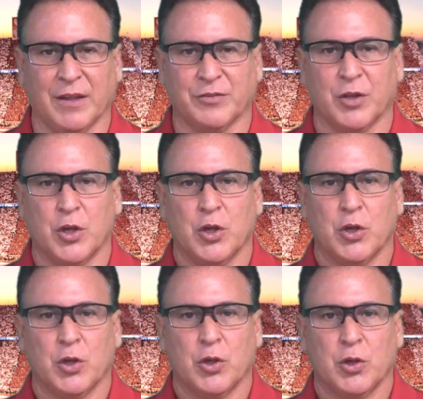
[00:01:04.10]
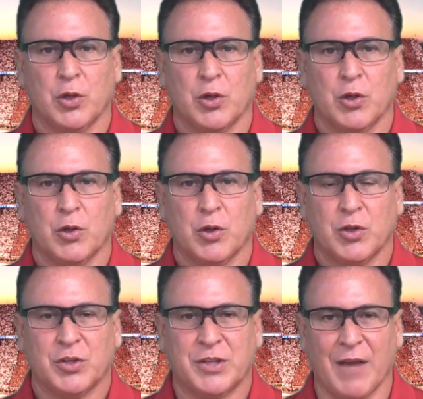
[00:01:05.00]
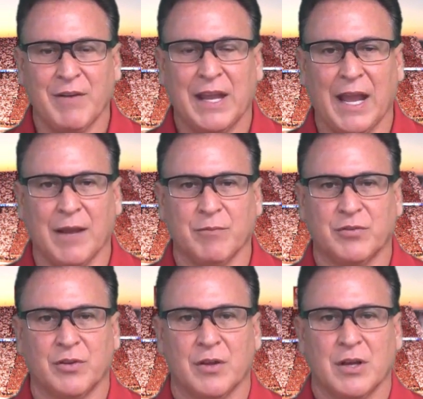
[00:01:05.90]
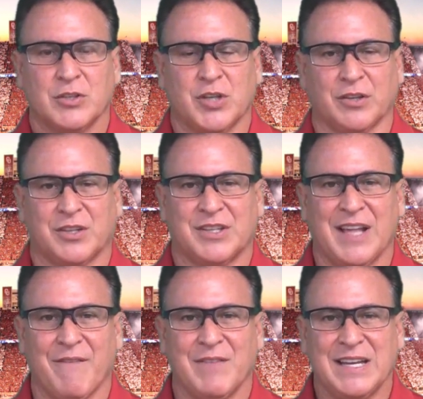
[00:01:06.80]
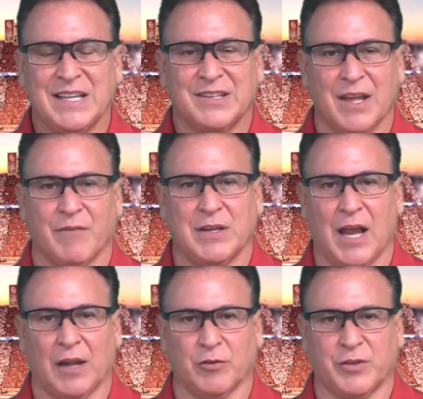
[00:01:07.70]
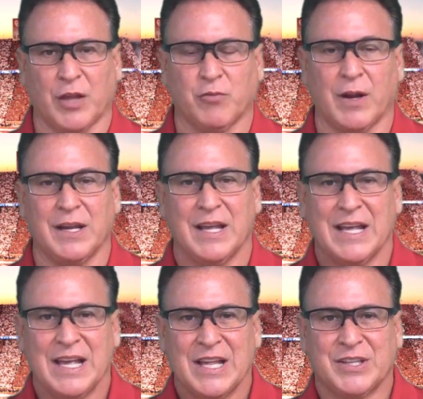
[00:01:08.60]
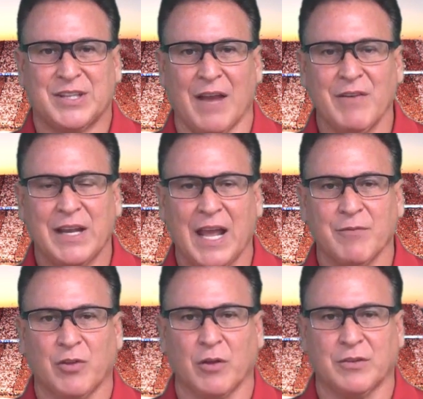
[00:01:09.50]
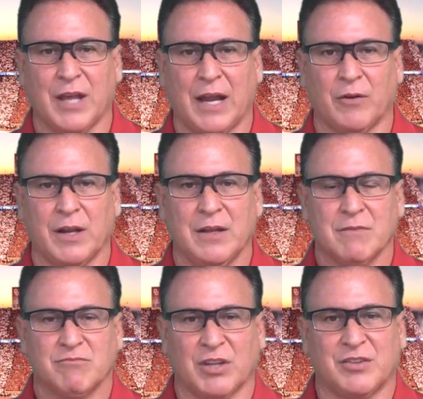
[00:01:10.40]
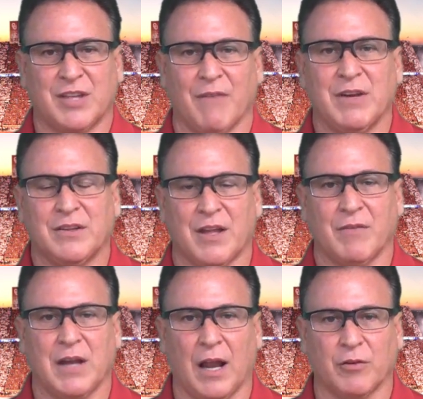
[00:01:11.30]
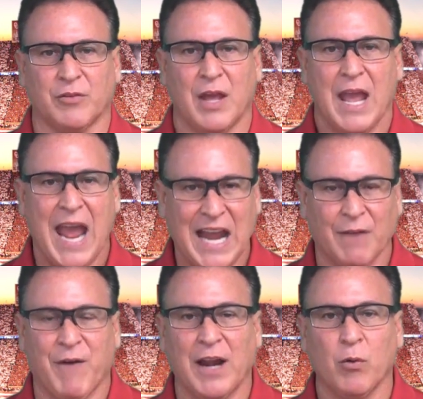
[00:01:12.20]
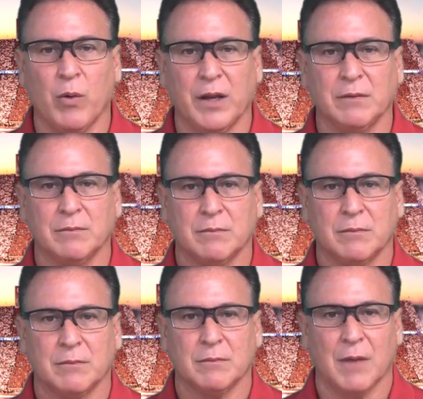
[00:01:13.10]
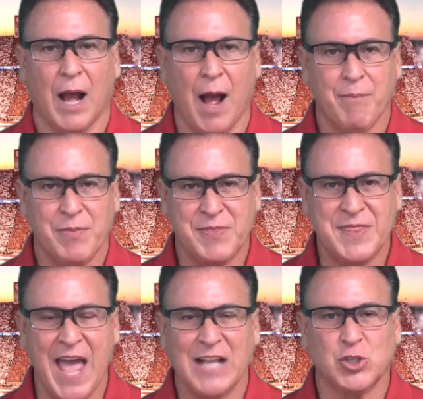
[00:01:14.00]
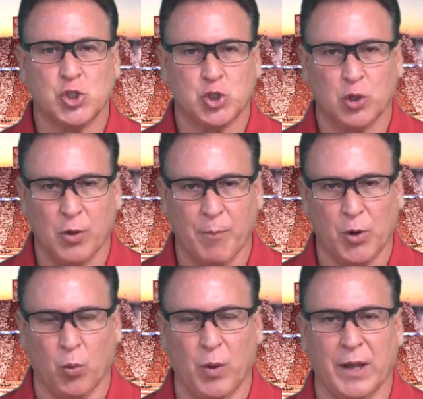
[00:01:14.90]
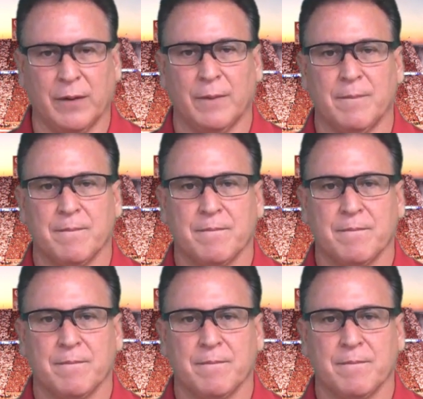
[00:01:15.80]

this? Seven games, just $77. That's right. Seven games on Saturday, just $77. And if I don't win, I'm that sure I'm going to win.